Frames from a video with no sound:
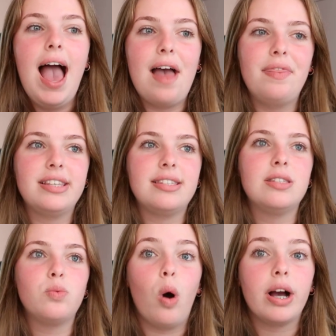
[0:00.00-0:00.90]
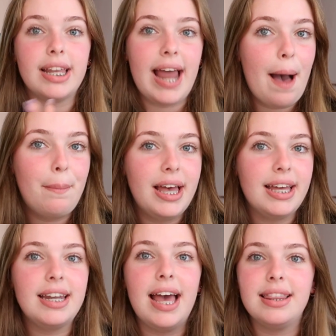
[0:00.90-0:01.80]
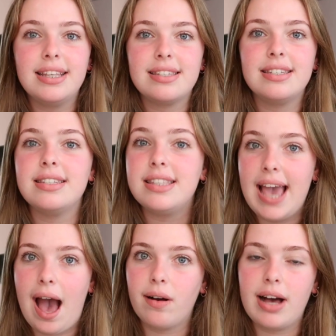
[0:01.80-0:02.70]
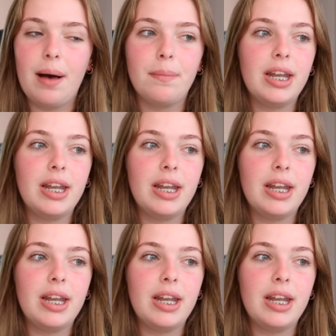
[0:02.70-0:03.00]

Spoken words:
and this is what can happen and this is the outcome.